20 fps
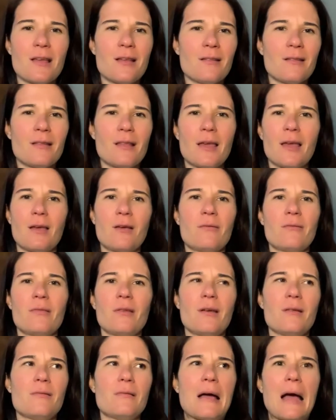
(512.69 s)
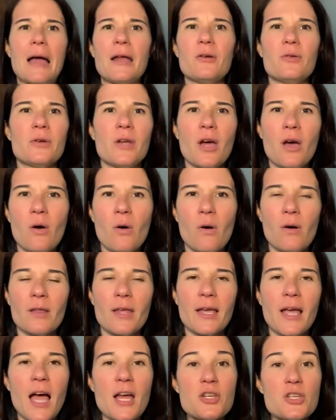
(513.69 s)
Like, I don't know.
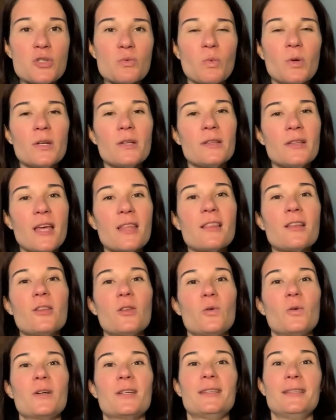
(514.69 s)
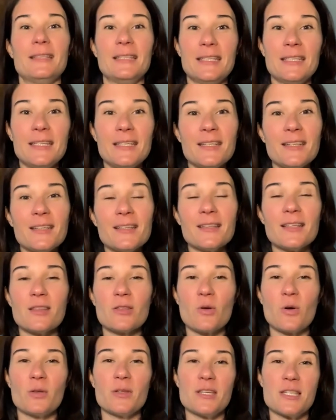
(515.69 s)
Like, I just want to let the Lord lead, let the
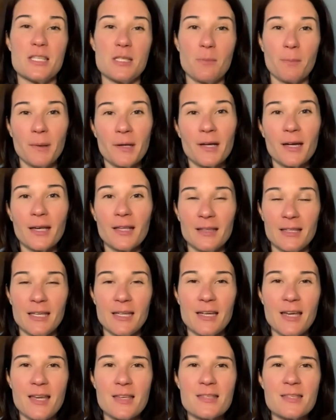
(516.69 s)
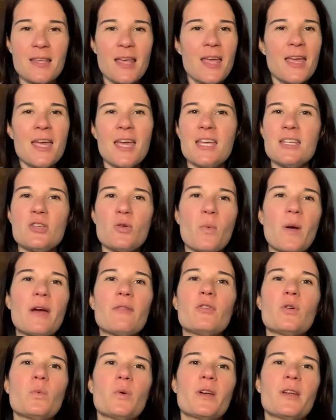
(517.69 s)
Holy Spirit lead us into
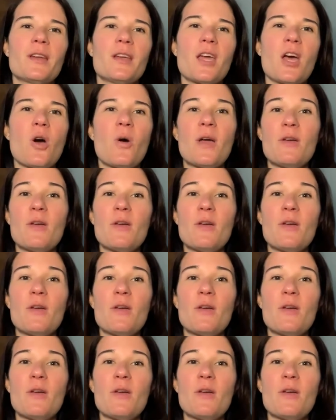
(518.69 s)
wherever we're going to go.